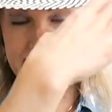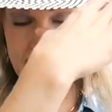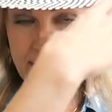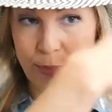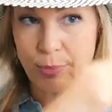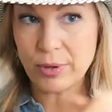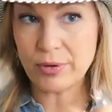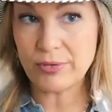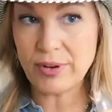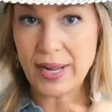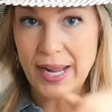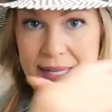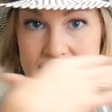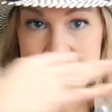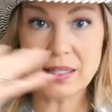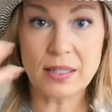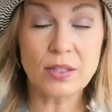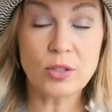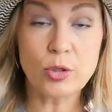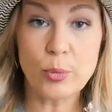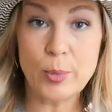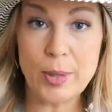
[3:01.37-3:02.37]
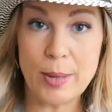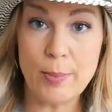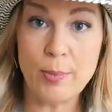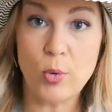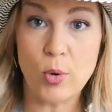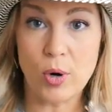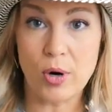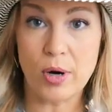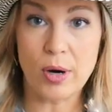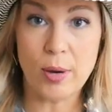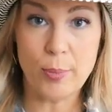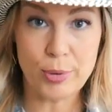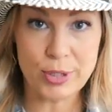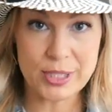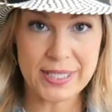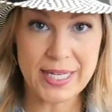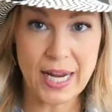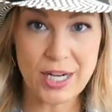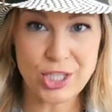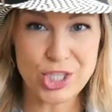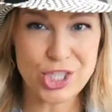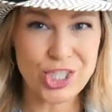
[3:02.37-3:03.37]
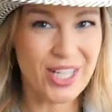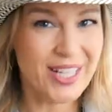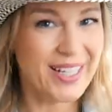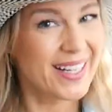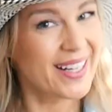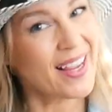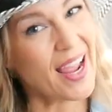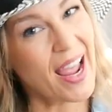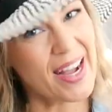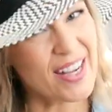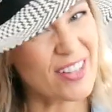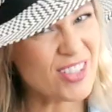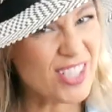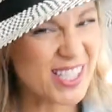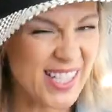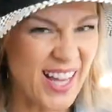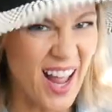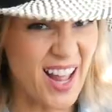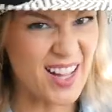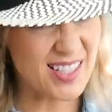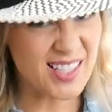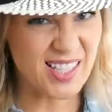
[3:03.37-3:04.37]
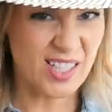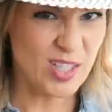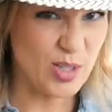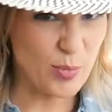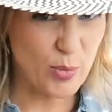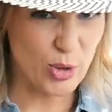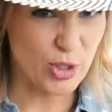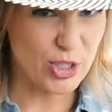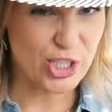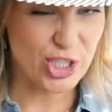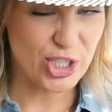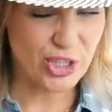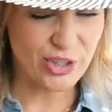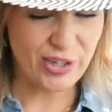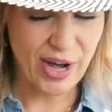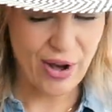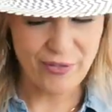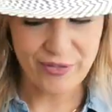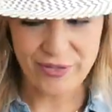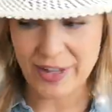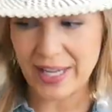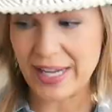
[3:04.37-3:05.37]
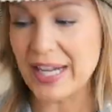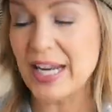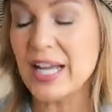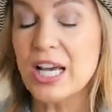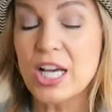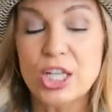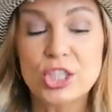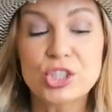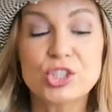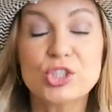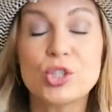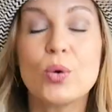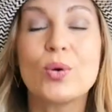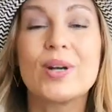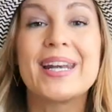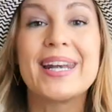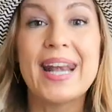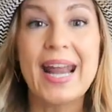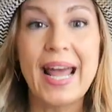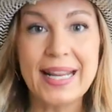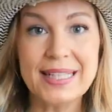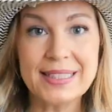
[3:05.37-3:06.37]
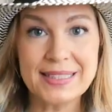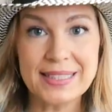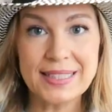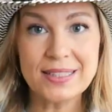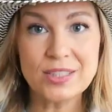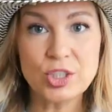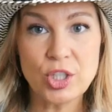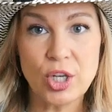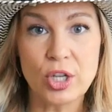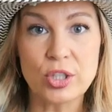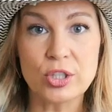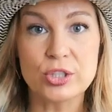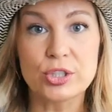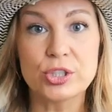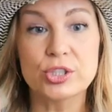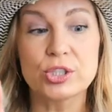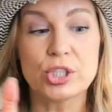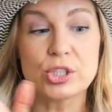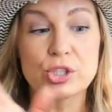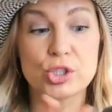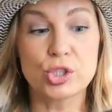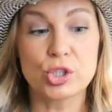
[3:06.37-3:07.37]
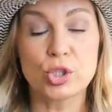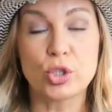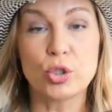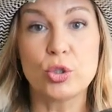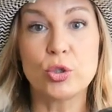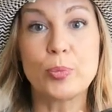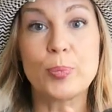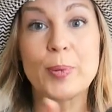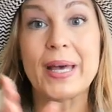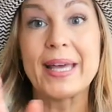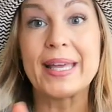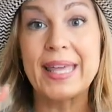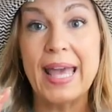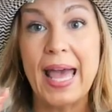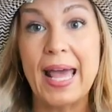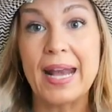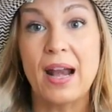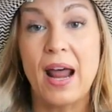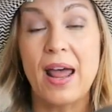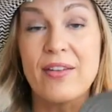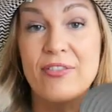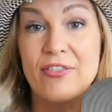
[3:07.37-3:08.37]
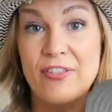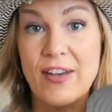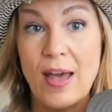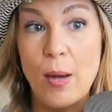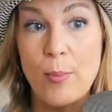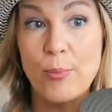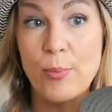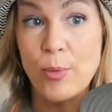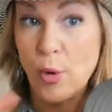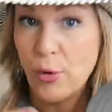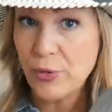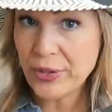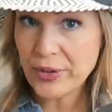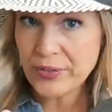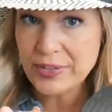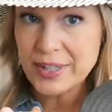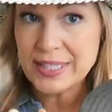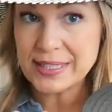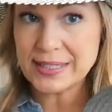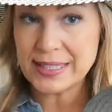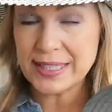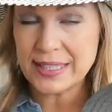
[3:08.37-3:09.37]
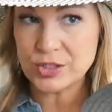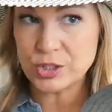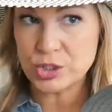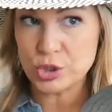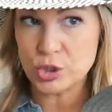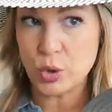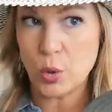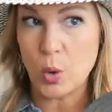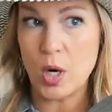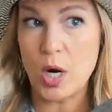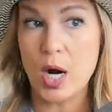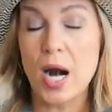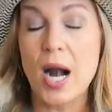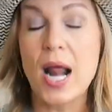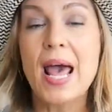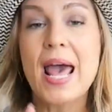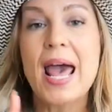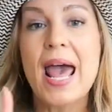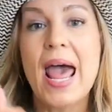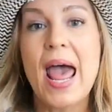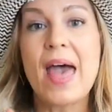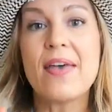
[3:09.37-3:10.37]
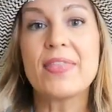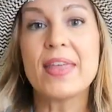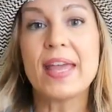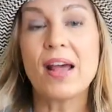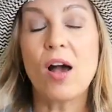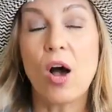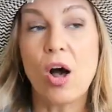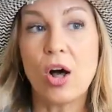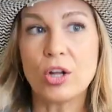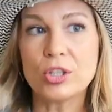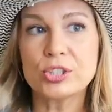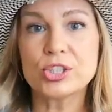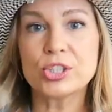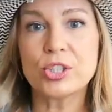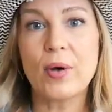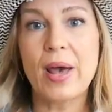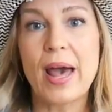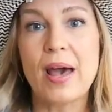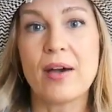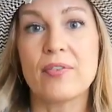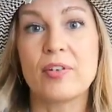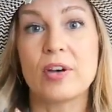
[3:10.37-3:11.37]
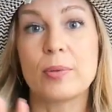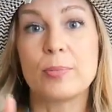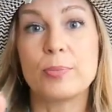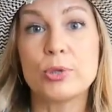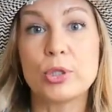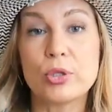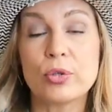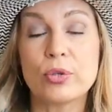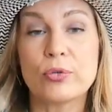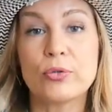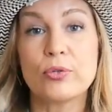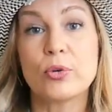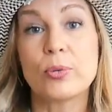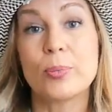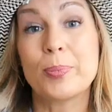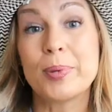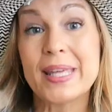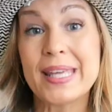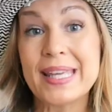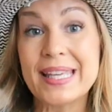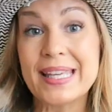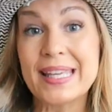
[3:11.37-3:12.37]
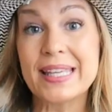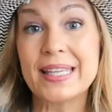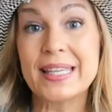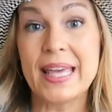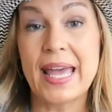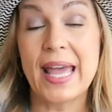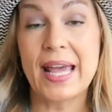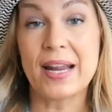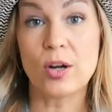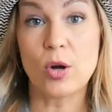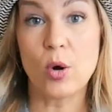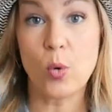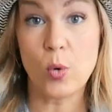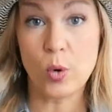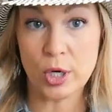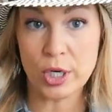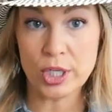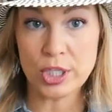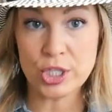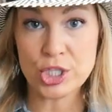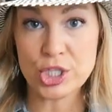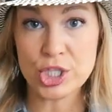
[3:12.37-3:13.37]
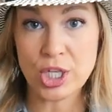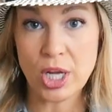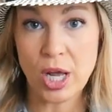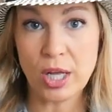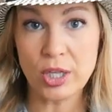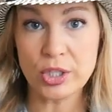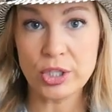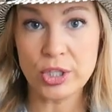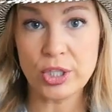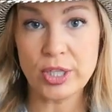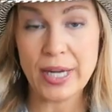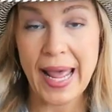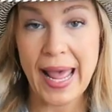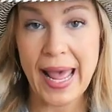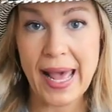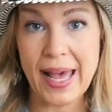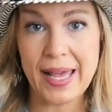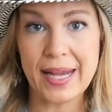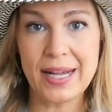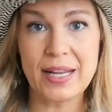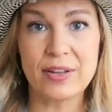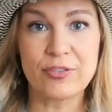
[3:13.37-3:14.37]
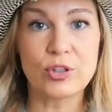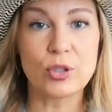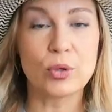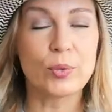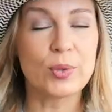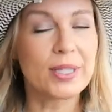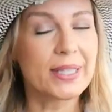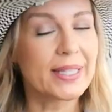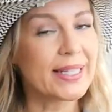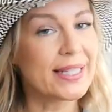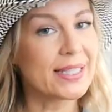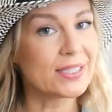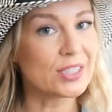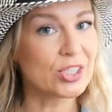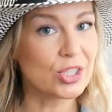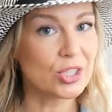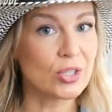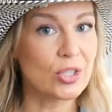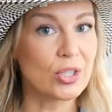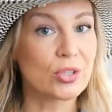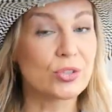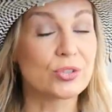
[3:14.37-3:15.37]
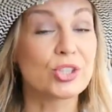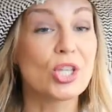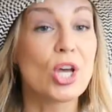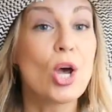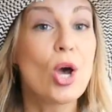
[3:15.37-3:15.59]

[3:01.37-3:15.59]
it provides a little bit more protection and kind of just adds a little more to your outfit. So $19 scoop. Again, I found both of these in store and they also have a beautiful pink and orange colored hat if you're really really into those